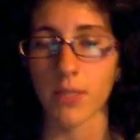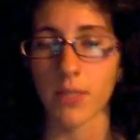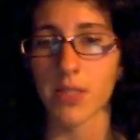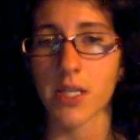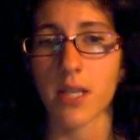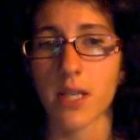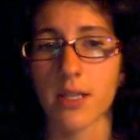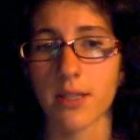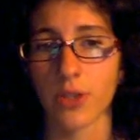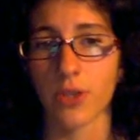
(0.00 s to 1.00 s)
CID
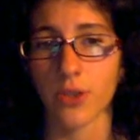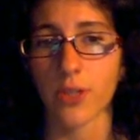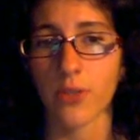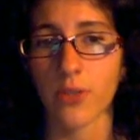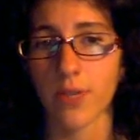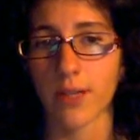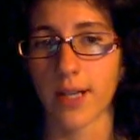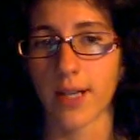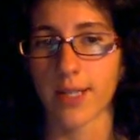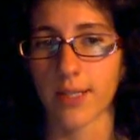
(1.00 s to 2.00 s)
says, surely you
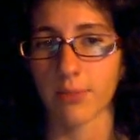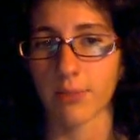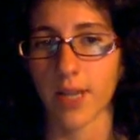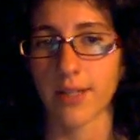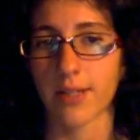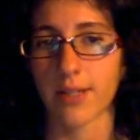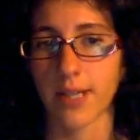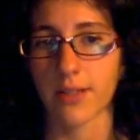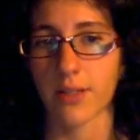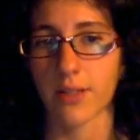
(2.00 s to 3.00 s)
realize it is implied that
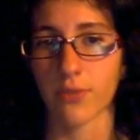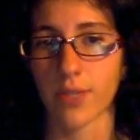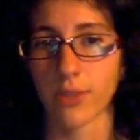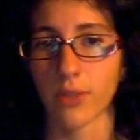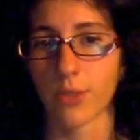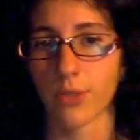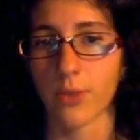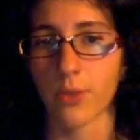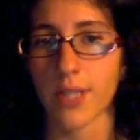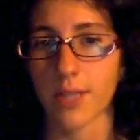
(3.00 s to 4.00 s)
Santa is real, which of
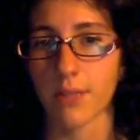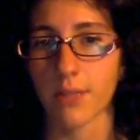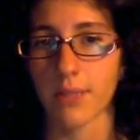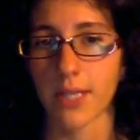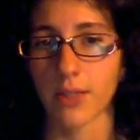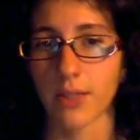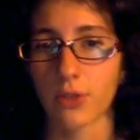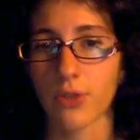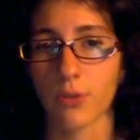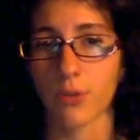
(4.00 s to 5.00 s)
course ends up being
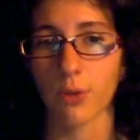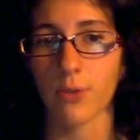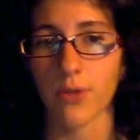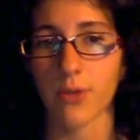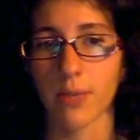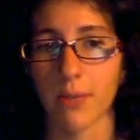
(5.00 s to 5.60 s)
illusion perpetrated by